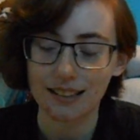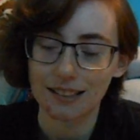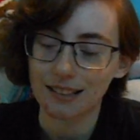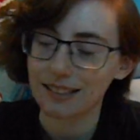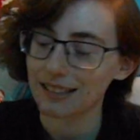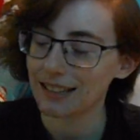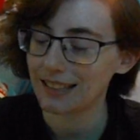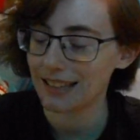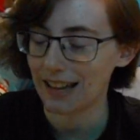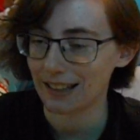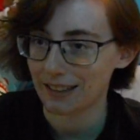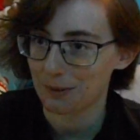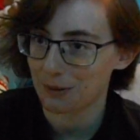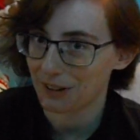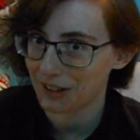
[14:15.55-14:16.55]
seriously
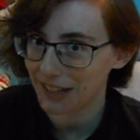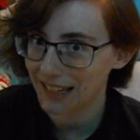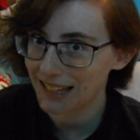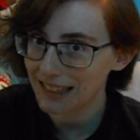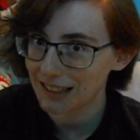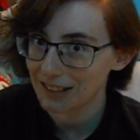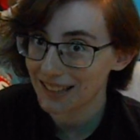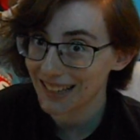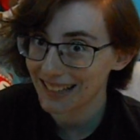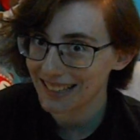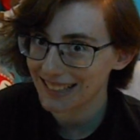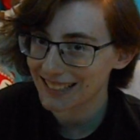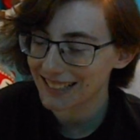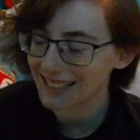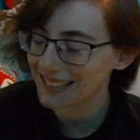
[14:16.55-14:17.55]
doubt that we're going to get those
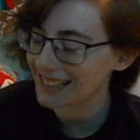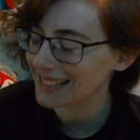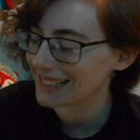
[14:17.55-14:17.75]
answers